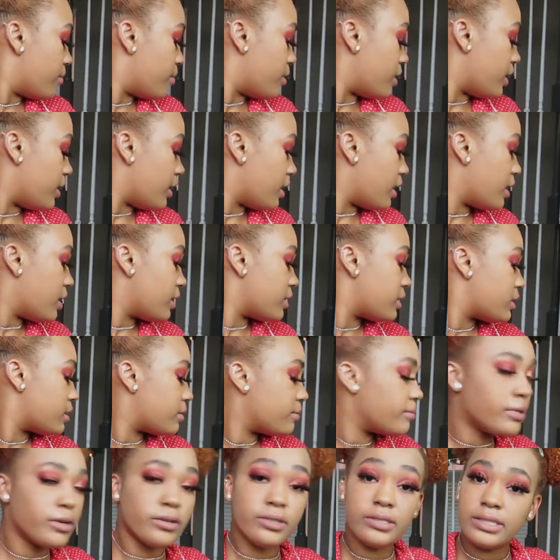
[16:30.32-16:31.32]
But yes,
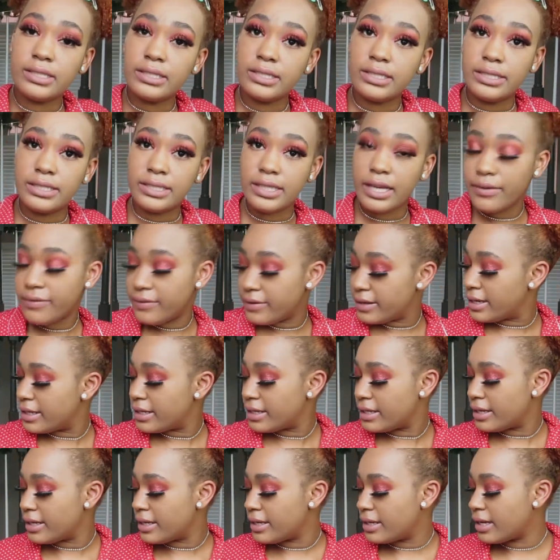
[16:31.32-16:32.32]
most
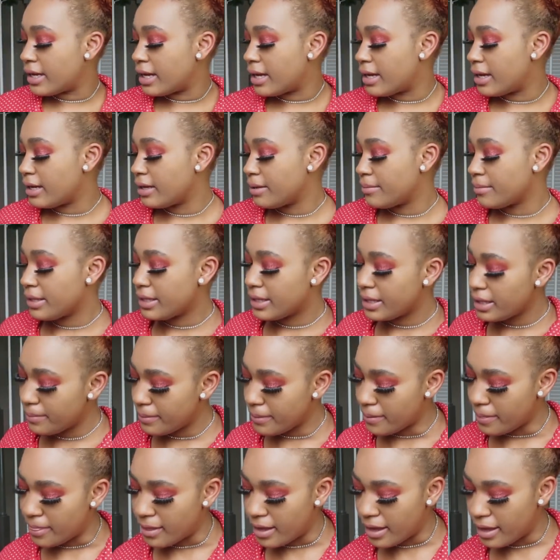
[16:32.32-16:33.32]
definitely, I am
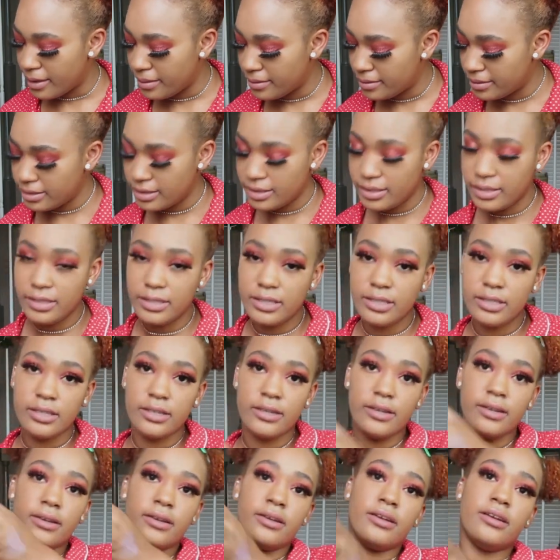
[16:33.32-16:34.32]
keeping that.
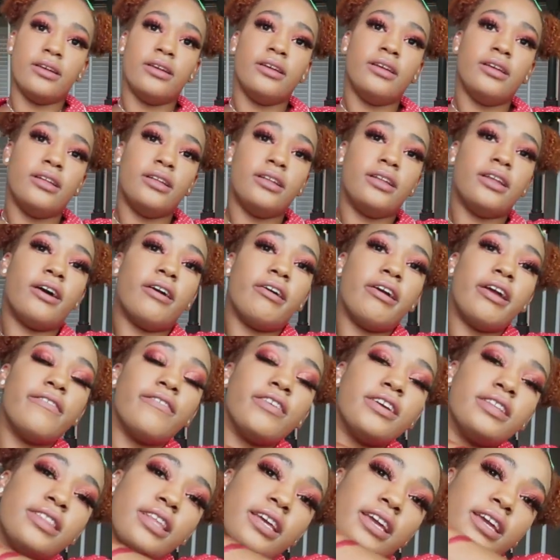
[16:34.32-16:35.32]
Now
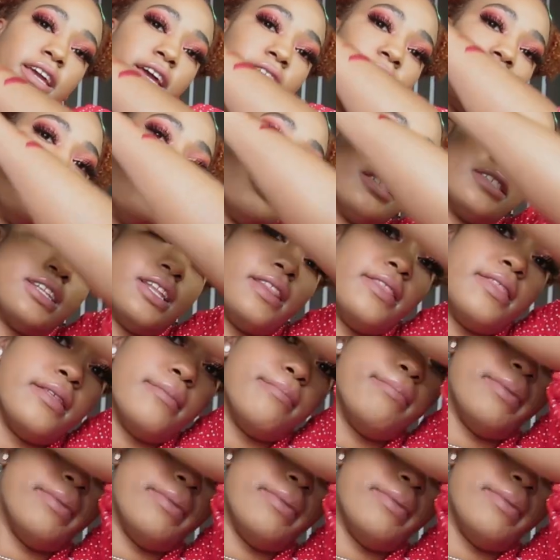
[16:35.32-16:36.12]
everything else in